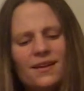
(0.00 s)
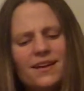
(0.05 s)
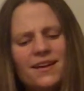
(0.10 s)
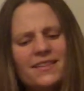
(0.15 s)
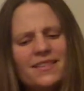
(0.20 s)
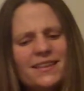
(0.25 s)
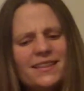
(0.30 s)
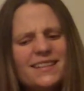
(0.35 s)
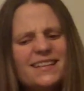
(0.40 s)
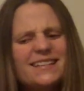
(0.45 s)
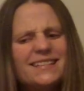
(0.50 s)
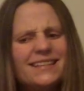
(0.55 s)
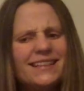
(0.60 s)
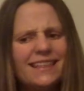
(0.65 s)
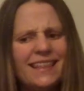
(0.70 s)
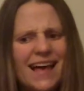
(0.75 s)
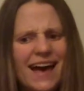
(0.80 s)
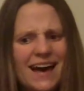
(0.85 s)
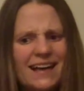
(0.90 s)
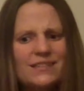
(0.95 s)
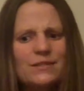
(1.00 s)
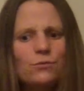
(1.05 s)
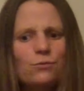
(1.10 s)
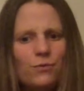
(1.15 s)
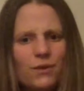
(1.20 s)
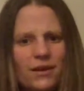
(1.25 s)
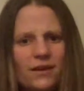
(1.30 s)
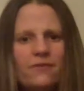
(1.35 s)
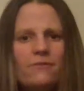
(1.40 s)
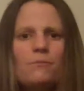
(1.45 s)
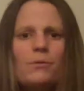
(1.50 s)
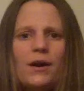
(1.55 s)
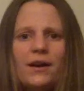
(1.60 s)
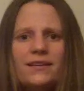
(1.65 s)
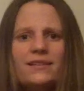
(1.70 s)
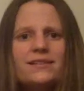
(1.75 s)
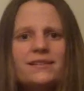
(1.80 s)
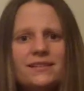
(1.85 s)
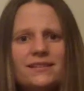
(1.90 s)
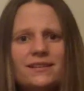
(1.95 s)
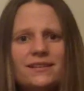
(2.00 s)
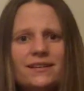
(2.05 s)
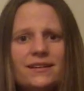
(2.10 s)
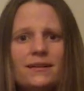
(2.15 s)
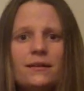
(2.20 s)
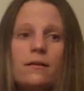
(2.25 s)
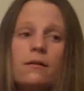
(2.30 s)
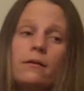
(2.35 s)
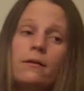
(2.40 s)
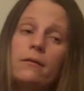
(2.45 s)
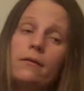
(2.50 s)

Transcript: And I think this last week of pregnancy,